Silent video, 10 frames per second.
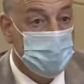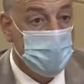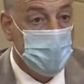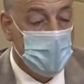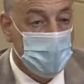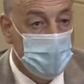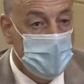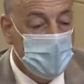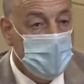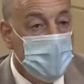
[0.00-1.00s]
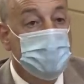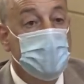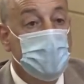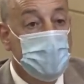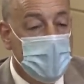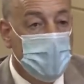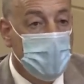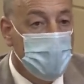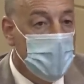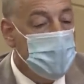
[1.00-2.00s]
if you will, is for
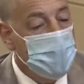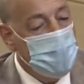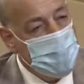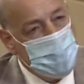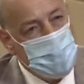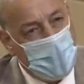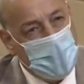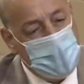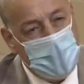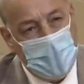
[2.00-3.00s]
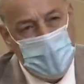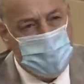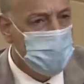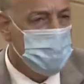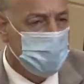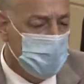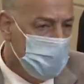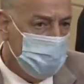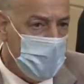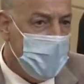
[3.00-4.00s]
real when you used to talk about it in terms of
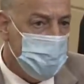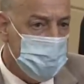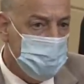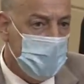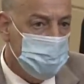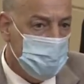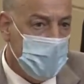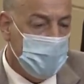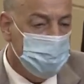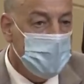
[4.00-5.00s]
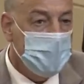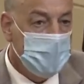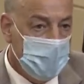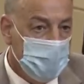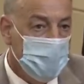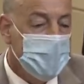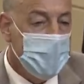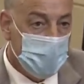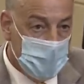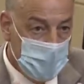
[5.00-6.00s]
little fires being put out here and
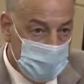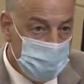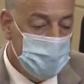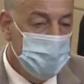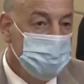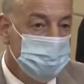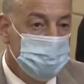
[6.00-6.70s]
there. Would we have